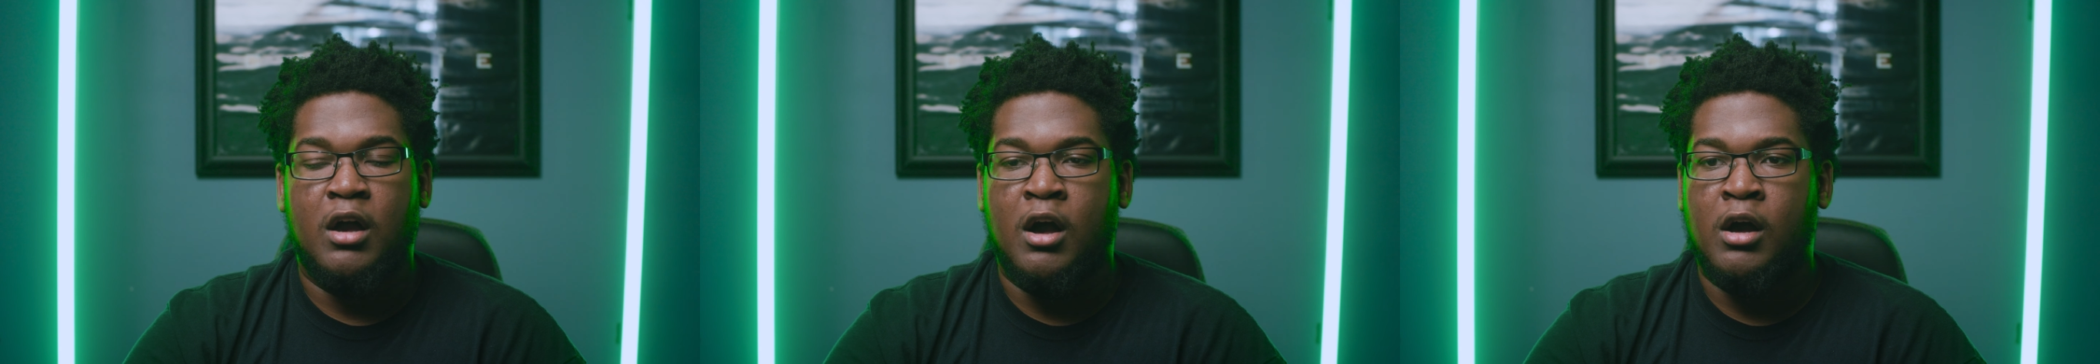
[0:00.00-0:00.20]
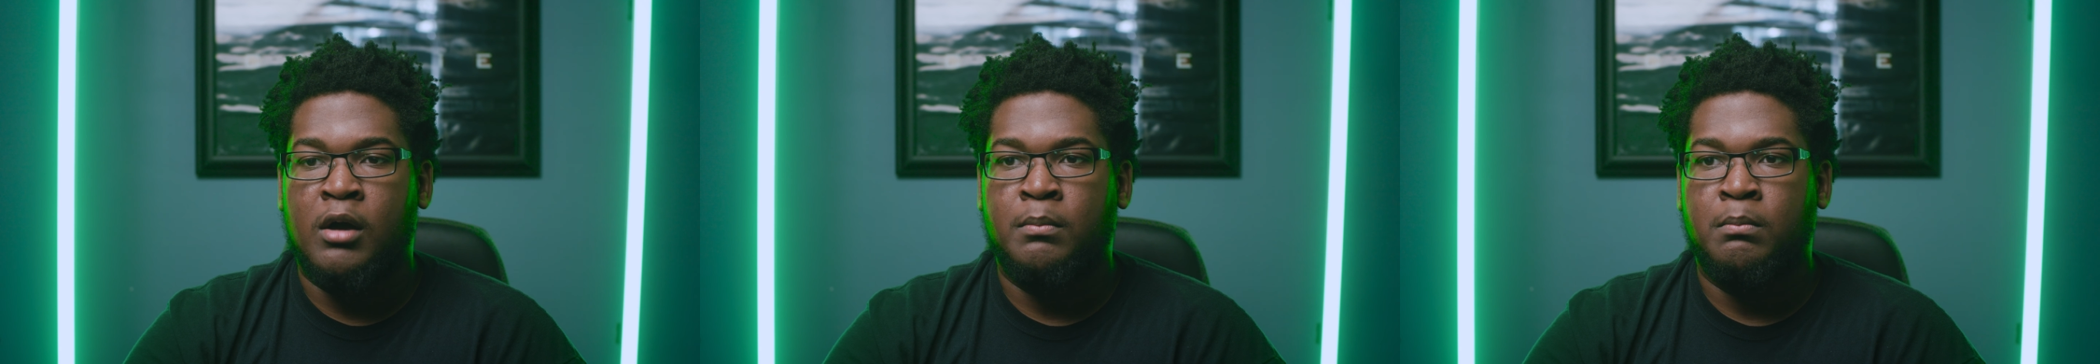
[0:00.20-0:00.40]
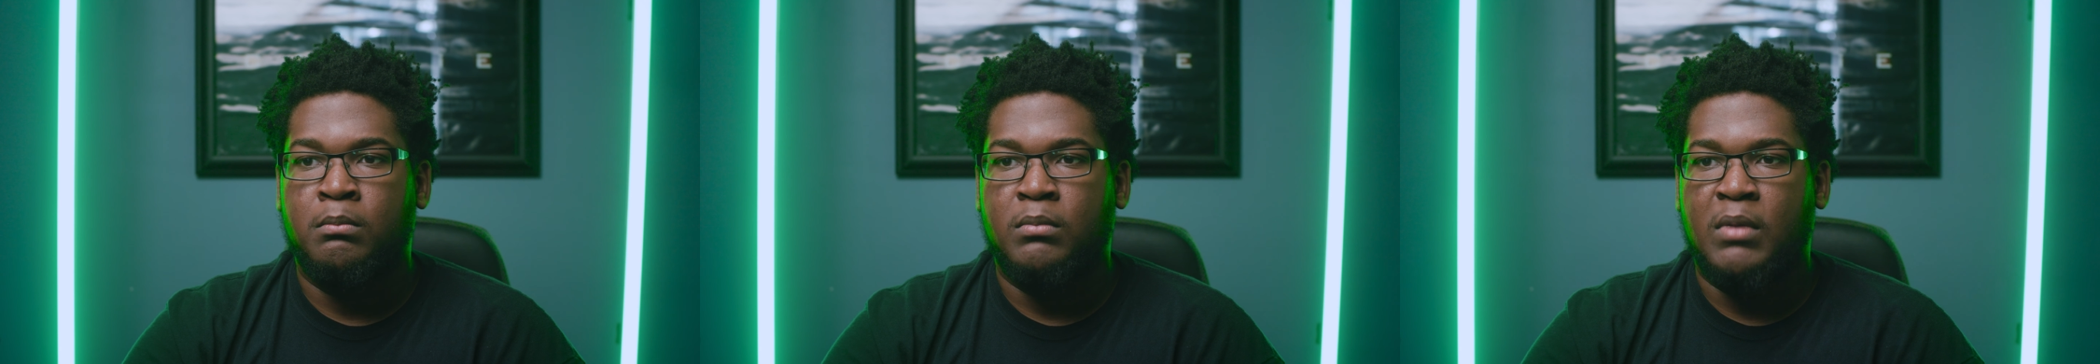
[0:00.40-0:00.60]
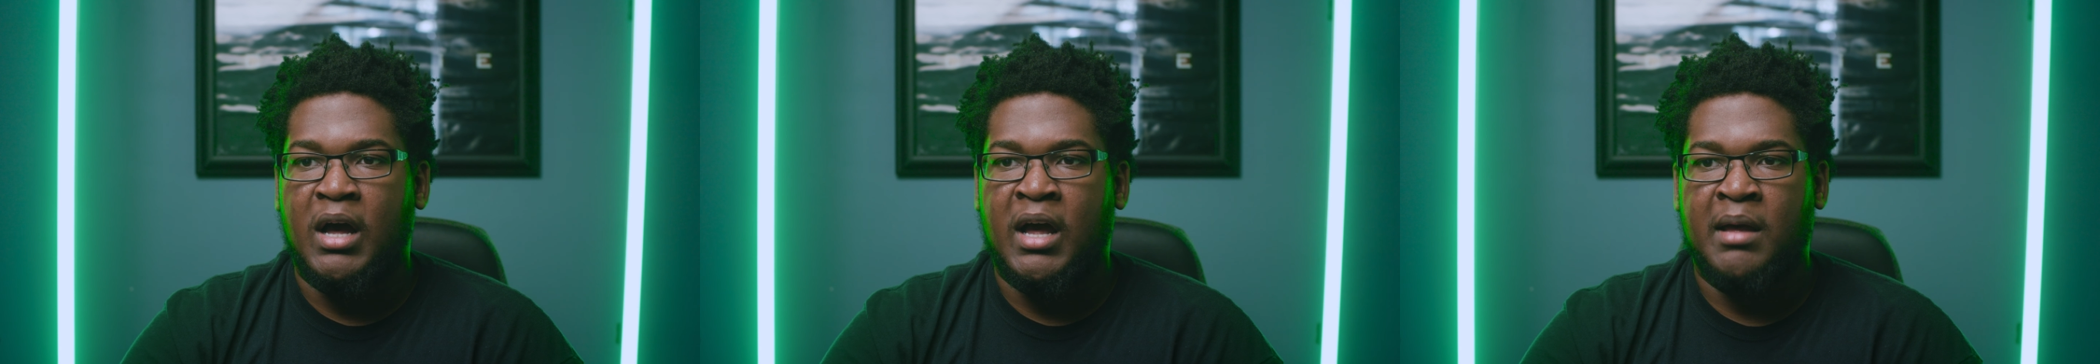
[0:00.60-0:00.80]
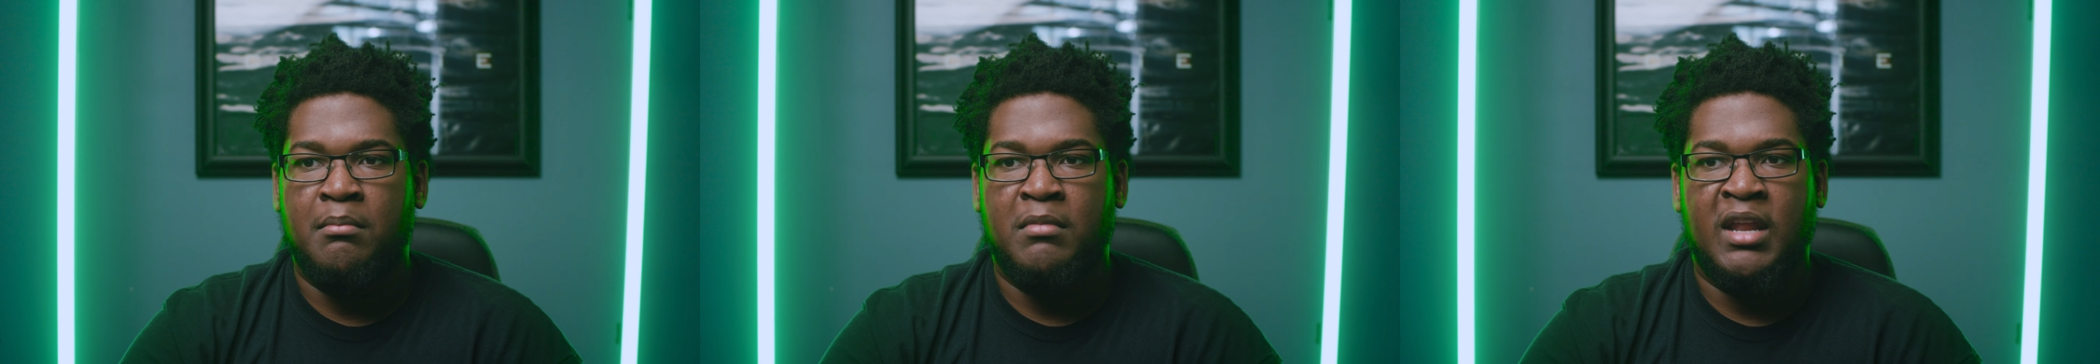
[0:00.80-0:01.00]

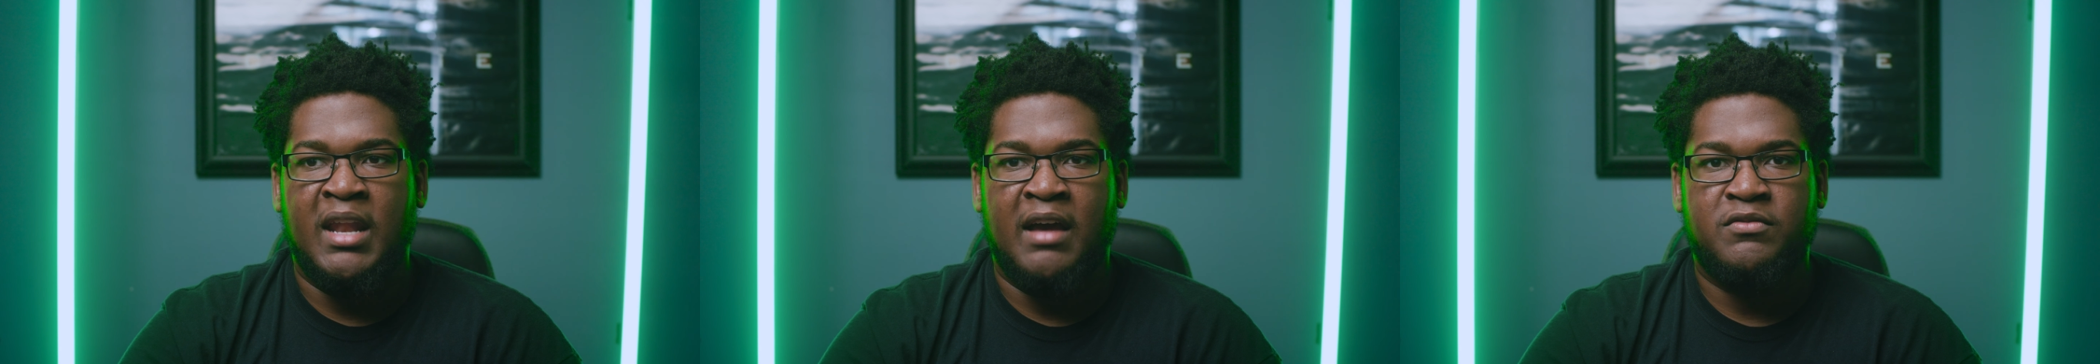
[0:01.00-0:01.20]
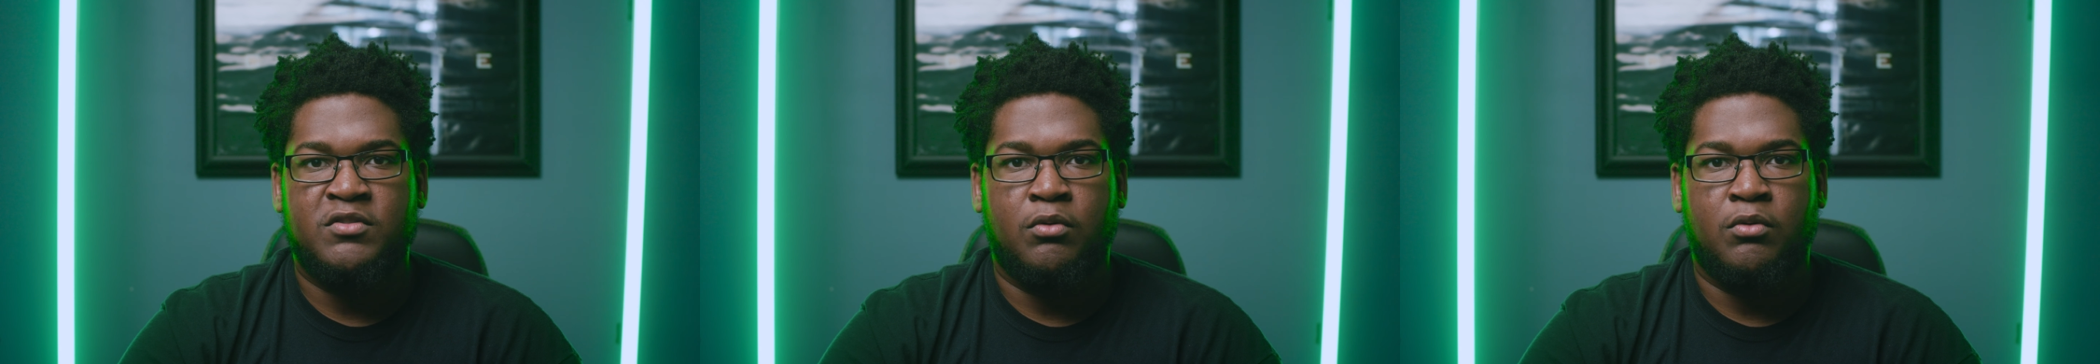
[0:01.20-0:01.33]
I'm gonna have